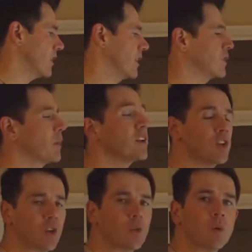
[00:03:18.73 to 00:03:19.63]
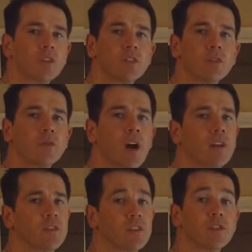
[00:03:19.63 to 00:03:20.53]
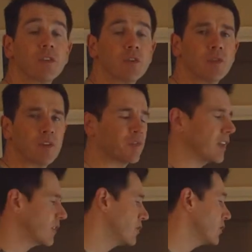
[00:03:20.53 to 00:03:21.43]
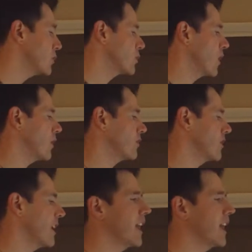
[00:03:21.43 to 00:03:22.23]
like especially on the 125s and the 250 2-strokes,